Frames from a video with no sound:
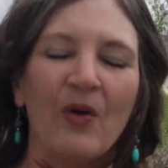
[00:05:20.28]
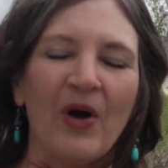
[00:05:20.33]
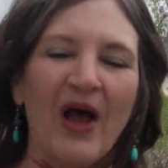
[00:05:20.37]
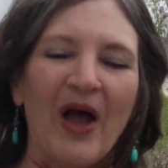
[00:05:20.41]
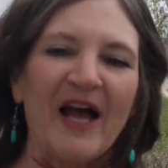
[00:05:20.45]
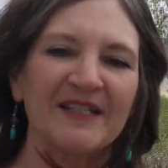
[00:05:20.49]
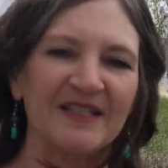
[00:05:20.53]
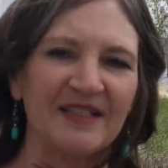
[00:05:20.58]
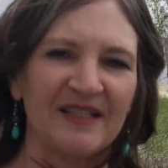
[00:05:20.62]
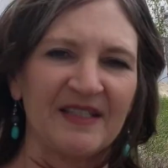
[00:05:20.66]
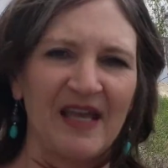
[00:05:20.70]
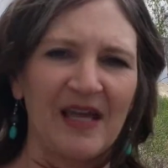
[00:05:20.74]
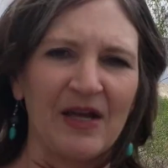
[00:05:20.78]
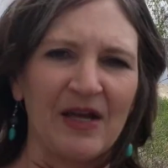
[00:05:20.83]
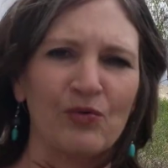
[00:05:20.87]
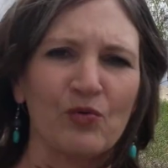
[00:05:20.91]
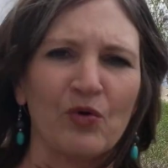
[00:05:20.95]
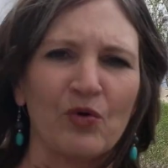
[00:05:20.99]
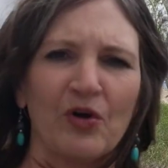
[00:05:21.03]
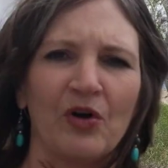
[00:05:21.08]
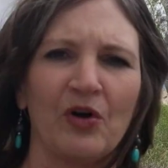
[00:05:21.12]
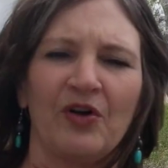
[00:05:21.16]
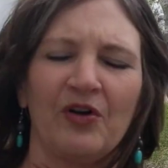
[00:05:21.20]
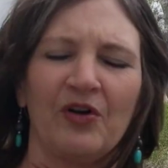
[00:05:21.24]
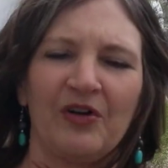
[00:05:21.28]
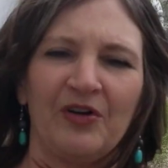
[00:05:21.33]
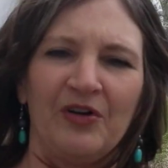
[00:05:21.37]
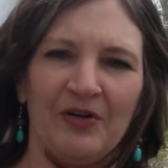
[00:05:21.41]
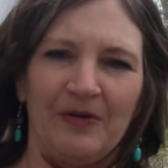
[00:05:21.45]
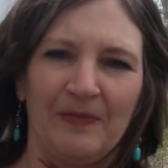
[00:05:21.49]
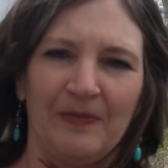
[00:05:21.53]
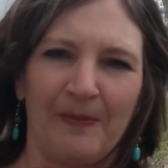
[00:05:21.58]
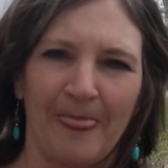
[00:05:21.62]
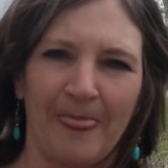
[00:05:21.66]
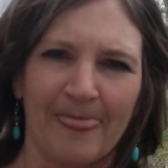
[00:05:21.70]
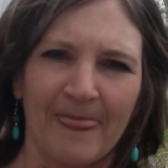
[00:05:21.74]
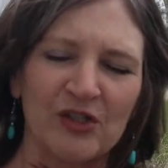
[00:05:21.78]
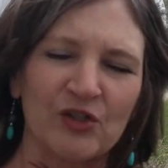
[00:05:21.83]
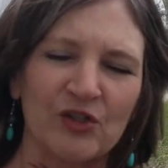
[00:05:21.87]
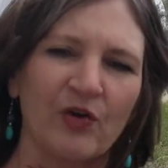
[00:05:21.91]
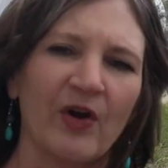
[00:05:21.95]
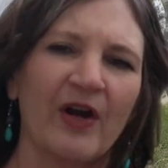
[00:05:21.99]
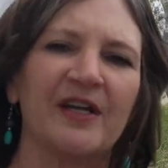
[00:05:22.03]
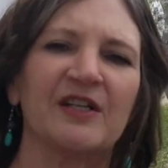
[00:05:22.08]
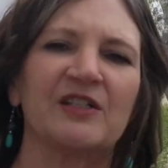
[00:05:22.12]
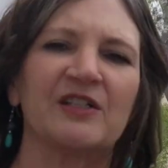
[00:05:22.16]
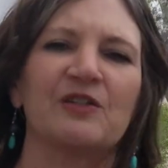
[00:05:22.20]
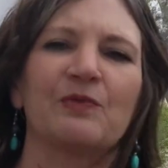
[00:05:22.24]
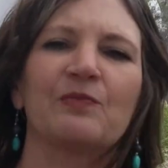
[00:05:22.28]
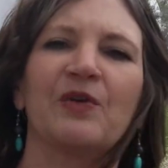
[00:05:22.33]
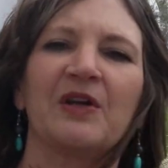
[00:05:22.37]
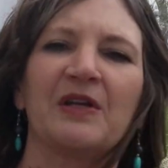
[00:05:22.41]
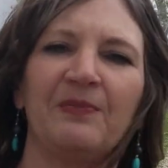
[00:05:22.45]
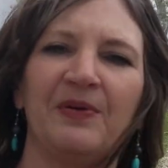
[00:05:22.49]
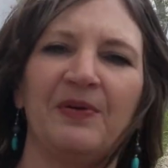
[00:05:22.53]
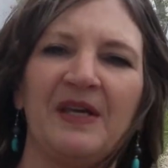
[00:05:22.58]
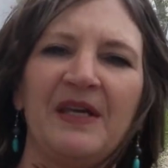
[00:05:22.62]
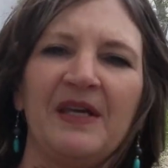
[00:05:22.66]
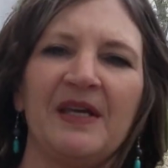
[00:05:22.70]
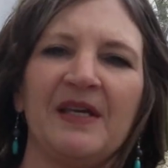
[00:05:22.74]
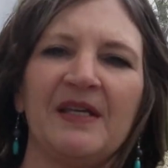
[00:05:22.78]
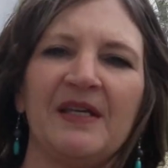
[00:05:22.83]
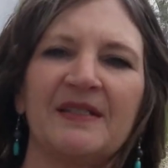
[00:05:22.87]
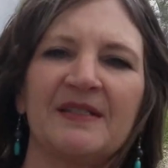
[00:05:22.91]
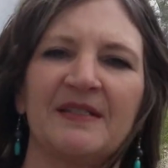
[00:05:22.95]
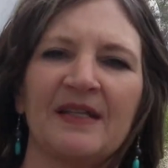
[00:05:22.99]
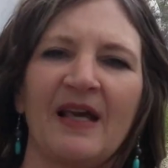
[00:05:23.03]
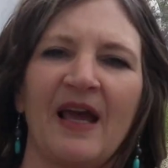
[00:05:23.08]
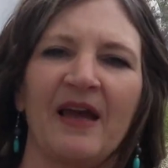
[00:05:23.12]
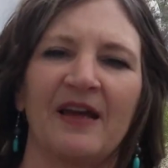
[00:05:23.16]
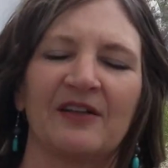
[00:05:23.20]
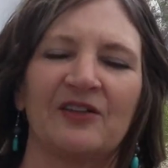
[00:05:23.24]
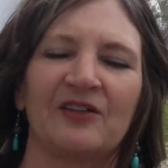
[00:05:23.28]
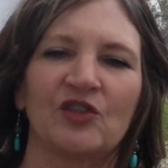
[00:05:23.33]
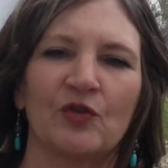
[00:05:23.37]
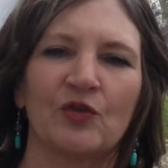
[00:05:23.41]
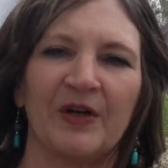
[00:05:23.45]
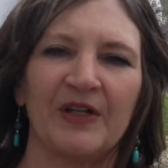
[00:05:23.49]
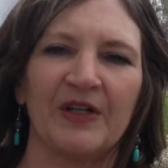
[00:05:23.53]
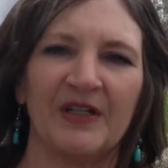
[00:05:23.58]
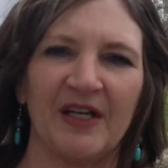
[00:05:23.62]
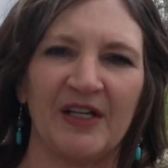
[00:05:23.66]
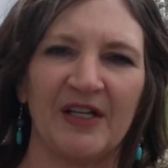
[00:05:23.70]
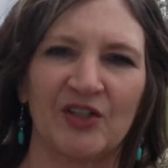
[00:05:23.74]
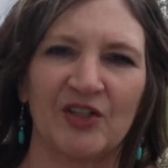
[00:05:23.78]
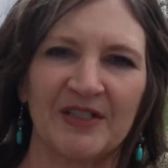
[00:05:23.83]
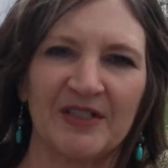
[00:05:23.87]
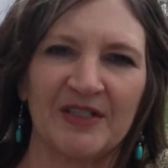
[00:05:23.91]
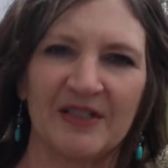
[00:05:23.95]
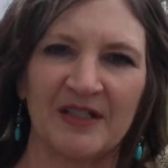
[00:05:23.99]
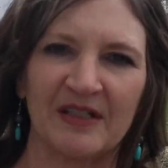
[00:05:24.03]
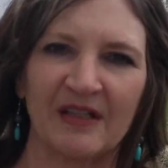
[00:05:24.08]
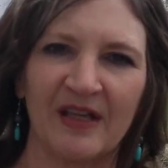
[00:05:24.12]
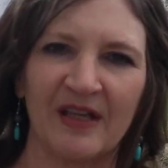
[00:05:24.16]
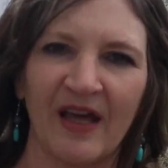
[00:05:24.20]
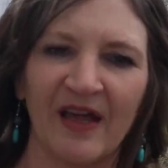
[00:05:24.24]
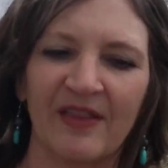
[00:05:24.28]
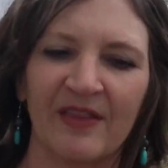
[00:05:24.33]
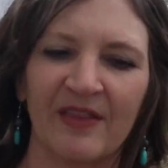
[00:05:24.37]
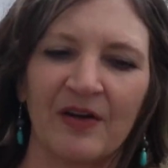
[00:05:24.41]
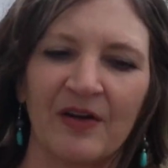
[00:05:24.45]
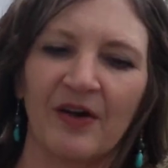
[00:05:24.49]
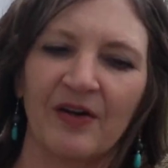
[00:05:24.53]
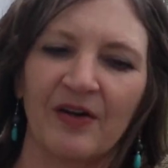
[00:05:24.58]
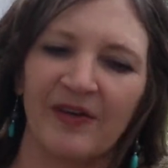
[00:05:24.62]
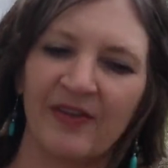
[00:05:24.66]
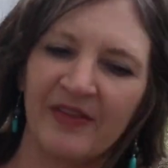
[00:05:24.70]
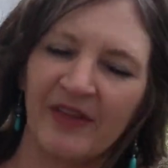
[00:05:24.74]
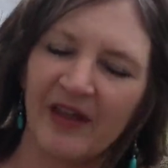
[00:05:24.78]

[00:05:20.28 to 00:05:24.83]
As they were trying to bring peace and join nations together,